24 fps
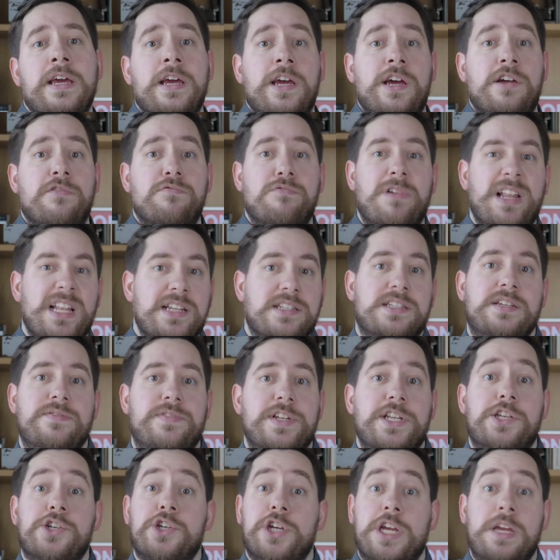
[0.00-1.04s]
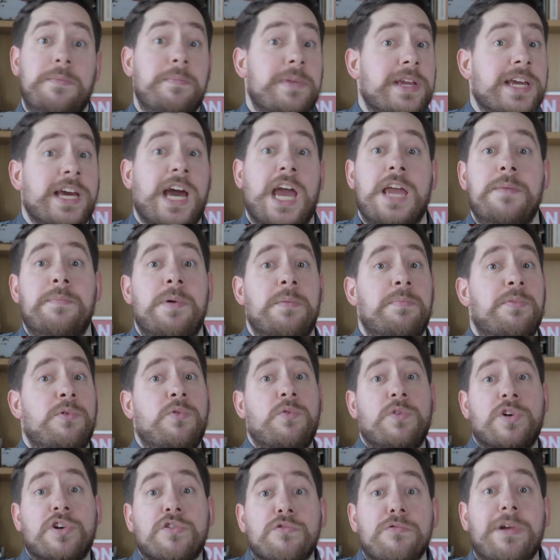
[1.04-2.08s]
relatively cheap, capable,
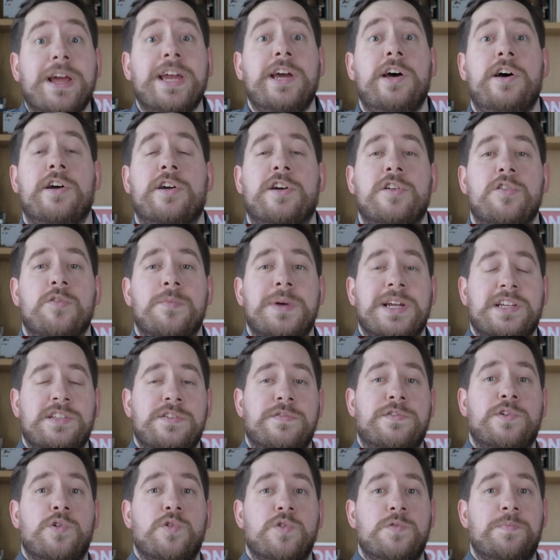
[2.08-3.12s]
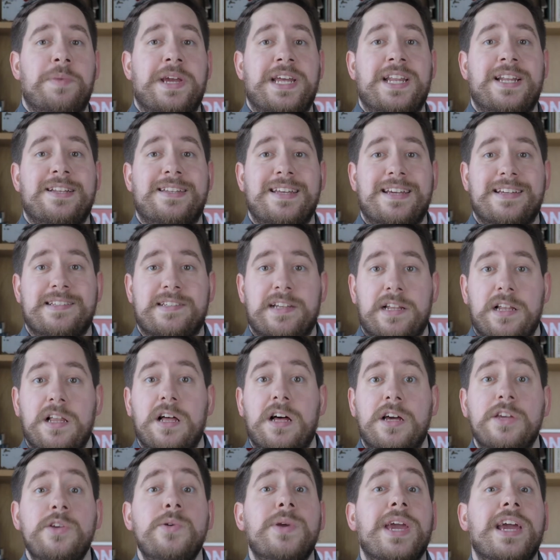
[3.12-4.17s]
great ergonomics, and of course, being a
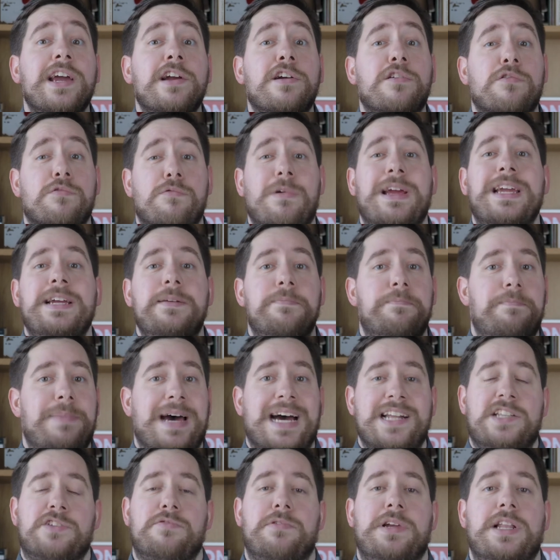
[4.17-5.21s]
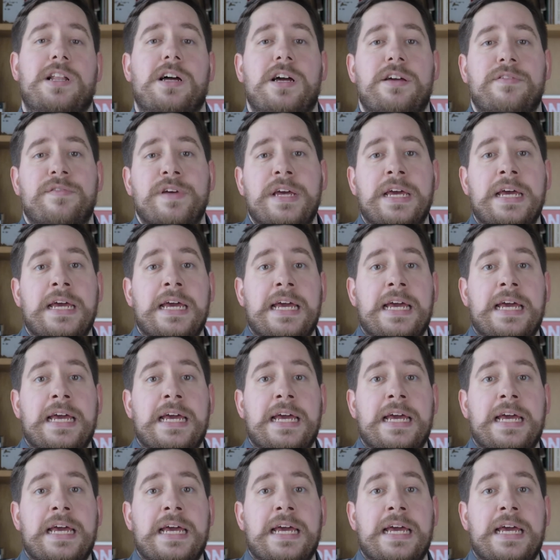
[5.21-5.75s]
DSLR, you get great battery life.